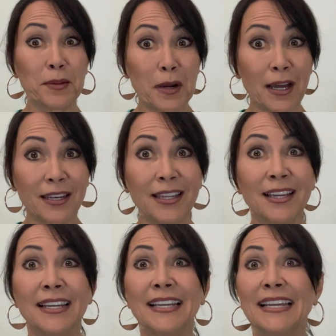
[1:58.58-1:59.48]
the
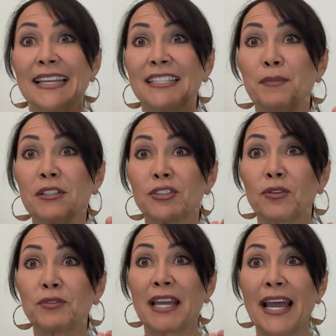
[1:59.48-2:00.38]
body. It has been
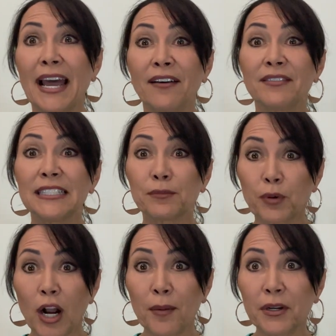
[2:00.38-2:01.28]
shown to have these
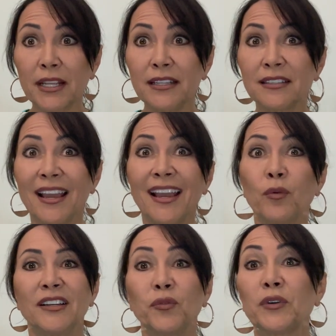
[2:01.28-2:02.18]
properties,
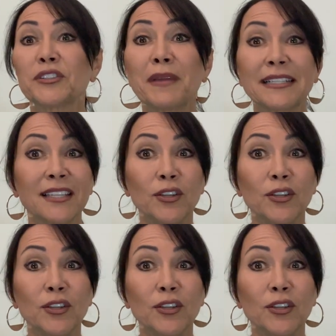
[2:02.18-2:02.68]
which makes it